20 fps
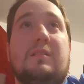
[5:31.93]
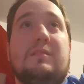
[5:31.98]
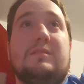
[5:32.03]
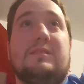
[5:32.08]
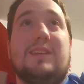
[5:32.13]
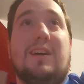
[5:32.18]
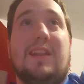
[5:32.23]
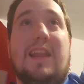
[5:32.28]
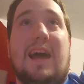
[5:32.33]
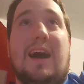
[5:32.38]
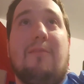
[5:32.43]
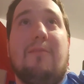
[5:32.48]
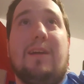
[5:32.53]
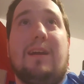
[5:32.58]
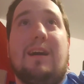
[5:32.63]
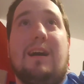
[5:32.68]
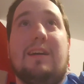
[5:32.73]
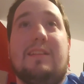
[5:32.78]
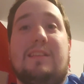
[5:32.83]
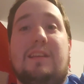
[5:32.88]
So now
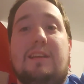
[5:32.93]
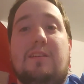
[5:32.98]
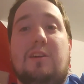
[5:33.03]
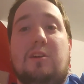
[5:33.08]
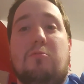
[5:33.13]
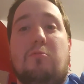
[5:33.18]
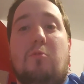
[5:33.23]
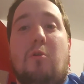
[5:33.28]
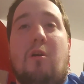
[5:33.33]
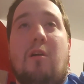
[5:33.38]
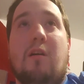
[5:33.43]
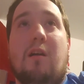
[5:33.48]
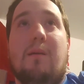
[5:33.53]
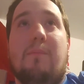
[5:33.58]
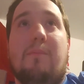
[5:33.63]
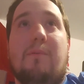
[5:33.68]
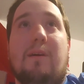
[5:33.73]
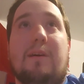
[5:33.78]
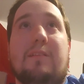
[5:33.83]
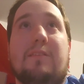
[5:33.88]
we got the
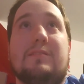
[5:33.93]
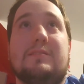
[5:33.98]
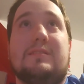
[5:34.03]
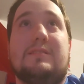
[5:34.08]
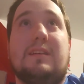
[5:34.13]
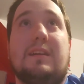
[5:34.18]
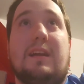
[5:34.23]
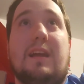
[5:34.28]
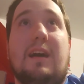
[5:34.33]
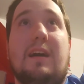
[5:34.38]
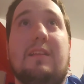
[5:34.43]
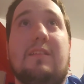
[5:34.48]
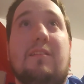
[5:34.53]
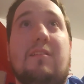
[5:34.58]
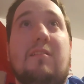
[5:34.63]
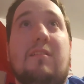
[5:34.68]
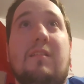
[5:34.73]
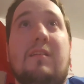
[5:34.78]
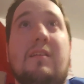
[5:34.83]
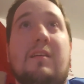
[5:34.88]
Okwara brothers
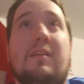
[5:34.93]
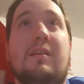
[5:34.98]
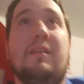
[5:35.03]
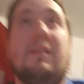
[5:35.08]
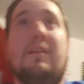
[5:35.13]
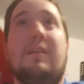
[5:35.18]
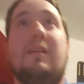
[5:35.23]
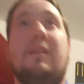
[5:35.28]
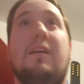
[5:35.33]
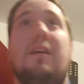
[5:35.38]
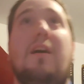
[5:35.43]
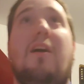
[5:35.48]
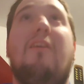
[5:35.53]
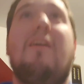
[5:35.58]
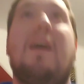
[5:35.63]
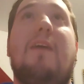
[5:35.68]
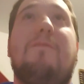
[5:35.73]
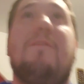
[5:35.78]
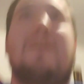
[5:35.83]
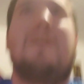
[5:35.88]
together. Oh
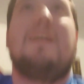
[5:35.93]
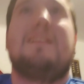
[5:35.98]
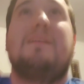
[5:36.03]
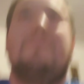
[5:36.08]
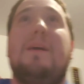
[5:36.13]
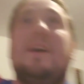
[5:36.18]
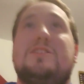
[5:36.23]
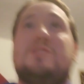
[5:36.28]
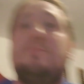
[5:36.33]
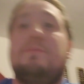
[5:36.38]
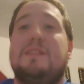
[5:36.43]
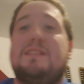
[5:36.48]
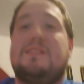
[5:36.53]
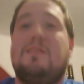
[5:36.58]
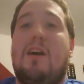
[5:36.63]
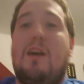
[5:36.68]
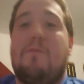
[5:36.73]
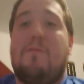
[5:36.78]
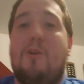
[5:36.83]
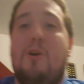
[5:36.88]
yeah, I forgot to mention, we
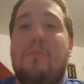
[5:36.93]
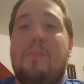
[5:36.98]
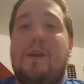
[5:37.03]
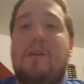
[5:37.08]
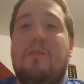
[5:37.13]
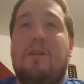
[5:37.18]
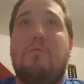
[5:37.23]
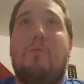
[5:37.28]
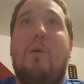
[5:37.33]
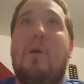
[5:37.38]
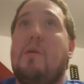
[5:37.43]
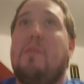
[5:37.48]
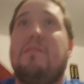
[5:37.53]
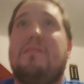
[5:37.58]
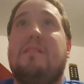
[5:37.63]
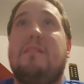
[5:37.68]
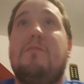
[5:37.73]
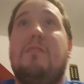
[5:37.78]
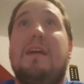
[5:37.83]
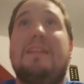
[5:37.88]
still have Romeo
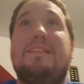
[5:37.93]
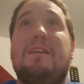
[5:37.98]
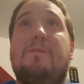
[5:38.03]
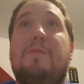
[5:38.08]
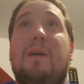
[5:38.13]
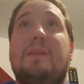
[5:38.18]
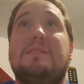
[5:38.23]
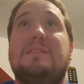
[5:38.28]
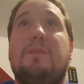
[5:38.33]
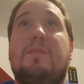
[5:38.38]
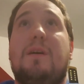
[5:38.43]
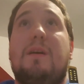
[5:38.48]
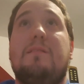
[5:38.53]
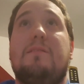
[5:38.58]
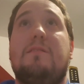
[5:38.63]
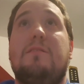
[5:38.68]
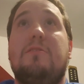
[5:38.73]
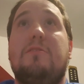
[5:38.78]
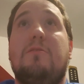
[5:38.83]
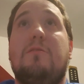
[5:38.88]
Okwara too at defensive
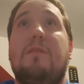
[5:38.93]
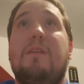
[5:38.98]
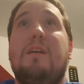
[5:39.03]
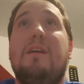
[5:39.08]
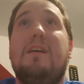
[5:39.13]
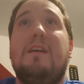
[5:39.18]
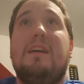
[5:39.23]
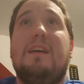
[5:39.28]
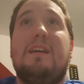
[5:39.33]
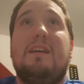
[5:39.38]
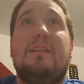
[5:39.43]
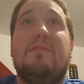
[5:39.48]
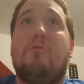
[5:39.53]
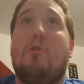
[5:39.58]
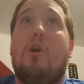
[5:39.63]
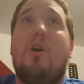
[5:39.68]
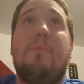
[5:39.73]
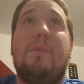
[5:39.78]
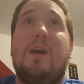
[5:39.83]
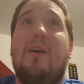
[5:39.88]
end too.
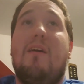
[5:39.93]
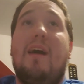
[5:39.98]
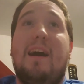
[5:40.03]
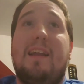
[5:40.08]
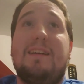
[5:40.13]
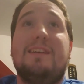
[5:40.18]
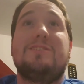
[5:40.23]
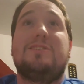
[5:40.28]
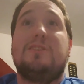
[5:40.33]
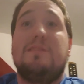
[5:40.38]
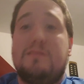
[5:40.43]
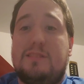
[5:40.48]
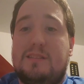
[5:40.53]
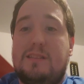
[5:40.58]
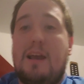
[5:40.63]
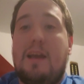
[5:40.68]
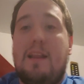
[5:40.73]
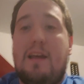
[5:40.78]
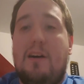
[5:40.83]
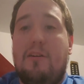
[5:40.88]
Romeo had issues
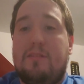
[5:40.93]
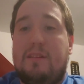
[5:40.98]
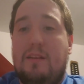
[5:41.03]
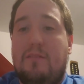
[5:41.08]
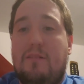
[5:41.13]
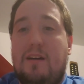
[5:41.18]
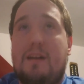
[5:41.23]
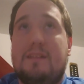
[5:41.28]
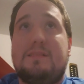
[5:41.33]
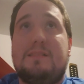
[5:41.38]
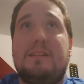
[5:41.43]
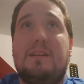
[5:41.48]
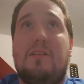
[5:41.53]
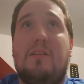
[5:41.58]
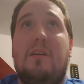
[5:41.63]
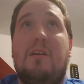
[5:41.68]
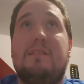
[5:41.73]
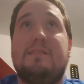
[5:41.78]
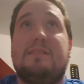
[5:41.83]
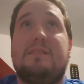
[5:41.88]
staying healthy last
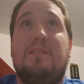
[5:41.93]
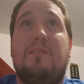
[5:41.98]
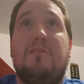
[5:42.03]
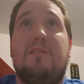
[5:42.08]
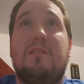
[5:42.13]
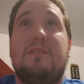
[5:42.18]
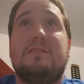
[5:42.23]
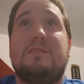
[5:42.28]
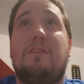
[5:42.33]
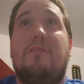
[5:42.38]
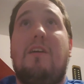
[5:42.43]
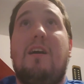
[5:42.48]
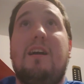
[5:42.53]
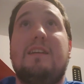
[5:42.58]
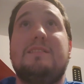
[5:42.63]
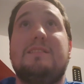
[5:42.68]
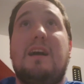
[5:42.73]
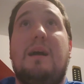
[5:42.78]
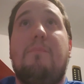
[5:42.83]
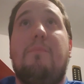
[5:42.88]
year also because the
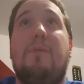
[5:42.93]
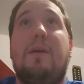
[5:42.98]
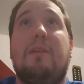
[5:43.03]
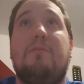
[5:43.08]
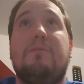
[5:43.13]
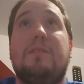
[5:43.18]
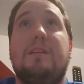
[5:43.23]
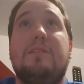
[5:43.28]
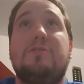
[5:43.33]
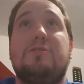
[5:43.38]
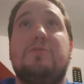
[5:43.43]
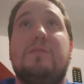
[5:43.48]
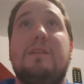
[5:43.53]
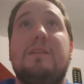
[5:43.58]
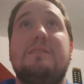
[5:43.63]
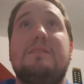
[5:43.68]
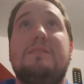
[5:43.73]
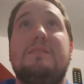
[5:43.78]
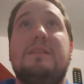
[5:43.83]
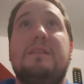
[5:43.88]
Lions got plagued with
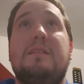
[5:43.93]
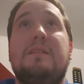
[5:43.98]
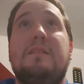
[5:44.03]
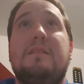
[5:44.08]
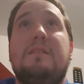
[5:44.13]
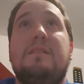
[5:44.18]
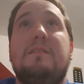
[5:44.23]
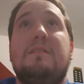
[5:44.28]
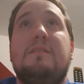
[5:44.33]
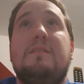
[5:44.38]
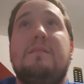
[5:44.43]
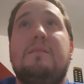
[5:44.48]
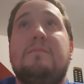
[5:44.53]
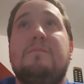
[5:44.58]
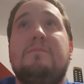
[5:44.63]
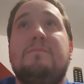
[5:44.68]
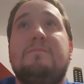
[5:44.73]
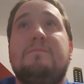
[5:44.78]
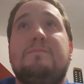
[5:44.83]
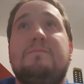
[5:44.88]
injuries. He was having an
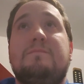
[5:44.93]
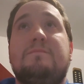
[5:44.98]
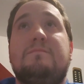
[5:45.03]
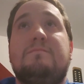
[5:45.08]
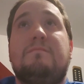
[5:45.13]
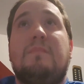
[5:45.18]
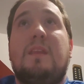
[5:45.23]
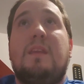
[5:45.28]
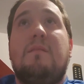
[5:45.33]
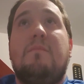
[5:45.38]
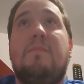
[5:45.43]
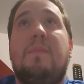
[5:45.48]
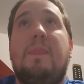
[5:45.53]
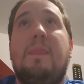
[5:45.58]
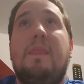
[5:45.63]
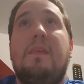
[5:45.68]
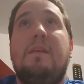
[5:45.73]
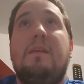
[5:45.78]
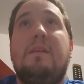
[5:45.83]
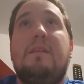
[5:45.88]
outstanding season. You
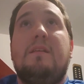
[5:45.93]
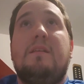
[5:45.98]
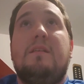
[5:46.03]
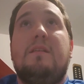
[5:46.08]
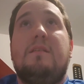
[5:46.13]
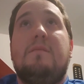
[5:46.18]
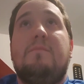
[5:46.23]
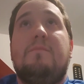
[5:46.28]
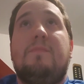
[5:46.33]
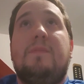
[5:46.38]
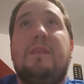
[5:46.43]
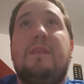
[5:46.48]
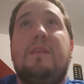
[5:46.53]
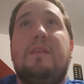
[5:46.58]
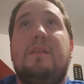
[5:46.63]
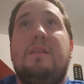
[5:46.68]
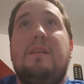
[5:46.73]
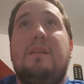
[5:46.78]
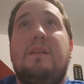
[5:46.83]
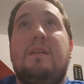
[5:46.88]
talk about a guy
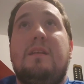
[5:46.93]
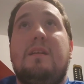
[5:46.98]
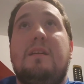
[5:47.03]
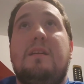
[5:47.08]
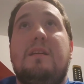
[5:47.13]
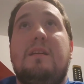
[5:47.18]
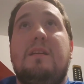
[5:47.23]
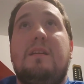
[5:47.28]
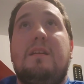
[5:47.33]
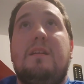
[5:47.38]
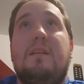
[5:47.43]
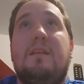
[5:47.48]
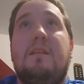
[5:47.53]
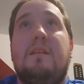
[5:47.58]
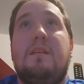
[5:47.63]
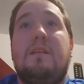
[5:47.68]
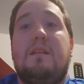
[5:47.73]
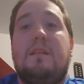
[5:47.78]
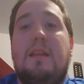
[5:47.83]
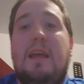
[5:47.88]
6'4",
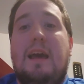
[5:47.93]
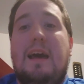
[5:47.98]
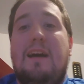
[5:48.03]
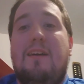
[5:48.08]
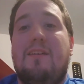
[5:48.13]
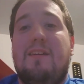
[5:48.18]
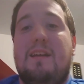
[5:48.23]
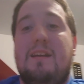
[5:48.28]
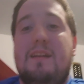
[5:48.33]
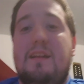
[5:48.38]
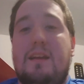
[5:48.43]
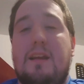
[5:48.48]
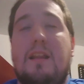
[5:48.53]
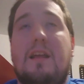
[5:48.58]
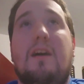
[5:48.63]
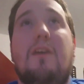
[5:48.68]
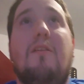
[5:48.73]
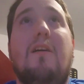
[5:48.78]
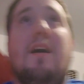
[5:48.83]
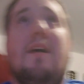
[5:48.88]
250 now, you
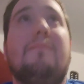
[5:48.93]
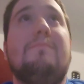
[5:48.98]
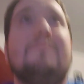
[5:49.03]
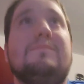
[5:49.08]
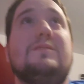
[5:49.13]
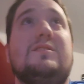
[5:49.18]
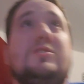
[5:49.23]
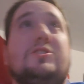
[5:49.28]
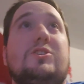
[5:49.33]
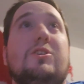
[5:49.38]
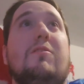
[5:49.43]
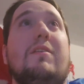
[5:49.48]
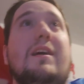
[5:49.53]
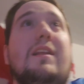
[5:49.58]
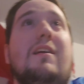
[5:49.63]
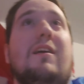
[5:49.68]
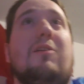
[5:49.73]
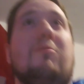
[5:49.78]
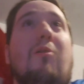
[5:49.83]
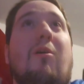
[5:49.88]
know,
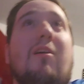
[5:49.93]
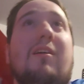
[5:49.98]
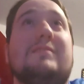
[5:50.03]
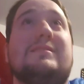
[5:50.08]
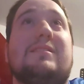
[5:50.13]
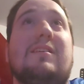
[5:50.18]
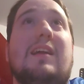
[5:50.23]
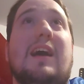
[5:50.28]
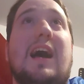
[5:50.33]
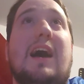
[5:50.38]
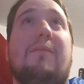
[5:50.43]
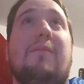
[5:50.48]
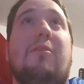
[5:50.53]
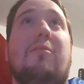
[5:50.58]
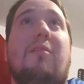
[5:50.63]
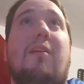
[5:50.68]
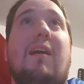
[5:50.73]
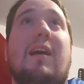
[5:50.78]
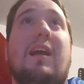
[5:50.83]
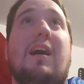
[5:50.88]
Julian Okwara is going to have a
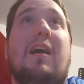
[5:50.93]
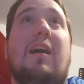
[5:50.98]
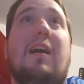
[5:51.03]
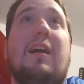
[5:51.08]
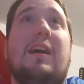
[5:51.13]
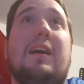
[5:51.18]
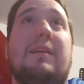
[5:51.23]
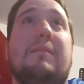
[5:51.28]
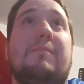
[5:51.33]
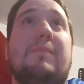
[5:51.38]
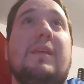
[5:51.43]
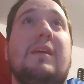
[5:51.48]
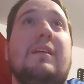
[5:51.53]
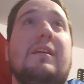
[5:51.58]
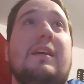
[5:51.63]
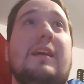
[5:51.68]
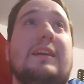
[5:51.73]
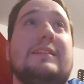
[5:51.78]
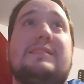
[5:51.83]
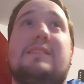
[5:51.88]
lot of hype.
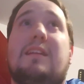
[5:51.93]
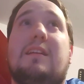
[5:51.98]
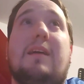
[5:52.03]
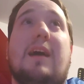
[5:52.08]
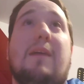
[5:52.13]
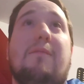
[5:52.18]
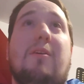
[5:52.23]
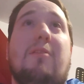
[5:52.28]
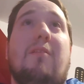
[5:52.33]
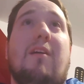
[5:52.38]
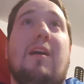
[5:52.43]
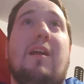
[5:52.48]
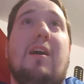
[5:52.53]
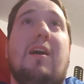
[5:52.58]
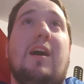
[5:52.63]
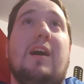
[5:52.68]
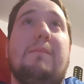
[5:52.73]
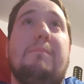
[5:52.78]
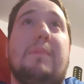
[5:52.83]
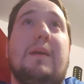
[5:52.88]
He's going to have a lot
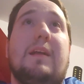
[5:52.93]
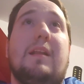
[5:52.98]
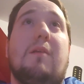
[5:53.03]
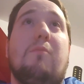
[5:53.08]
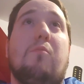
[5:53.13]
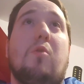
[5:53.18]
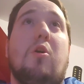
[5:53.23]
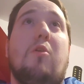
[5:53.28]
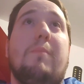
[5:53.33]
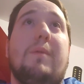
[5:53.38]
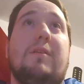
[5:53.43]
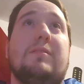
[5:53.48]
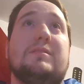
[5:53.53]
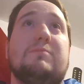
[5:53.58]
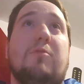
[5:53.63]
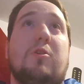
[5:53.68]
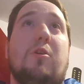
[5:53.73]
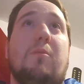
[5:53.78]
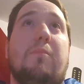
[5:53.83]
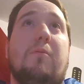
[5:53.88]
of hype being on
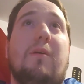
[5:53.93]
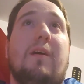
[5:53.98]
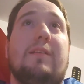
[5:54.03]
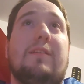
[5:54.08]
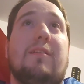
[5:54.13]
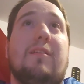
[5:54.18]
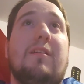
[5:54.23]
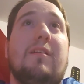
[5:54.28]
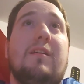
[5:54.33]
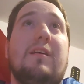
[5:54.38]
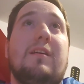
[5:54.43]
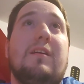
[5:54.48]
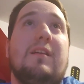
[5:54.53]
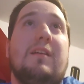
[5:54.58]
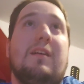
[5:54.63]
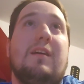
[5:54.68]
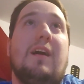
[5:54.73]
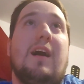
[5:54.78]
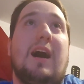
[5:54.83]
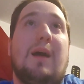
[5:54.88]
Romeo's little brother.
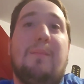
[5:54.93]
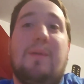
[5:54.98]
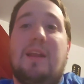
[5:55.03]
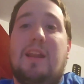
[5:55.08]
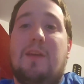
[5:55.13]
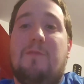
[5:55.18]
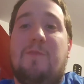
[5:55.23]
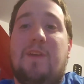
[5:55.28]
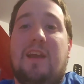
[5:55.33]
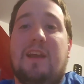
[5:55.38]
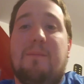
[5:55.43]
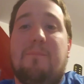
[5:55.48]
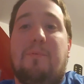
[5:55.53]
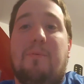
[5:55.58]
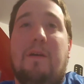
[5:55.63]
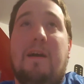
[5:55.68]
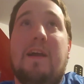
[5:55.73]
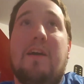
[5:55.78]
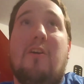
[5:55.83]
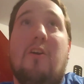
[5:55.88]
I mean, if he can
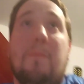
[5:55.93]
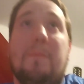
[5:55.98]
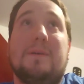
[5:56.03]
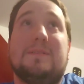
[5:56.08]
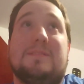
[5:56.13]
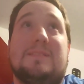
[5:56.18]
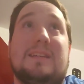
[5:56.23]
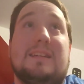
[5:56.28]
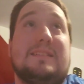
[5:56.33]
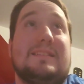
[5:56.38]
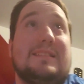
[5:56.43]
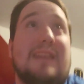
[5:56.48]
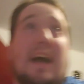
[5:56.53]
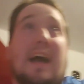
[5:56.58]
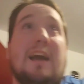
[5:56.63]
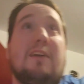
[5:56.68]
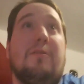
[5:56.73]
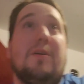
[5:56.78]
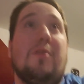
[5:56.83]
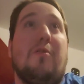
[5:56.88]
play almost
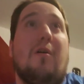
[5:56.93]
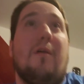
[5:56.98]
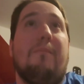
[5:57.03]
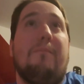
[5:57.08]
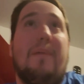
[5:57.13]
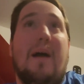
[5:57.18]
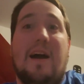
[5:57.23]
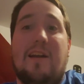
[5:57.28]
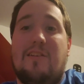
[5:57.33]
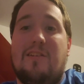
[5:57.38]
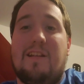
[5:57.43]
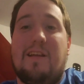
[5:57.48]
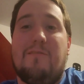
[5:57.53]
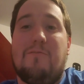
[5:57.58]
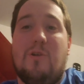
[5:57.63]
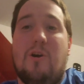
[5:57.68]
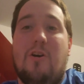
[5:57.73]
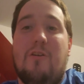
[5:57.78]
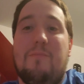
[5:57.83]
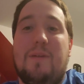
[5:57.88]
exactly or better
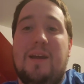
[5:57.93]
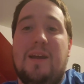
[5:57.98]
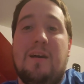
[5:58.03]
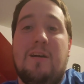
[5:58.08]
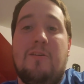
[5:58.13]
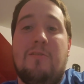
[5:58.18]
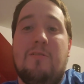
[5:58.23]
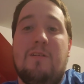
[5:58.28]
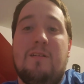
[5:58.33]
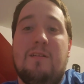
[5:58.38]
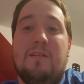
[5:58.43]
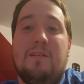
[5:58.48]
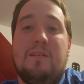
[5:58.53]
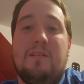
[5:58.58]
than Romeo,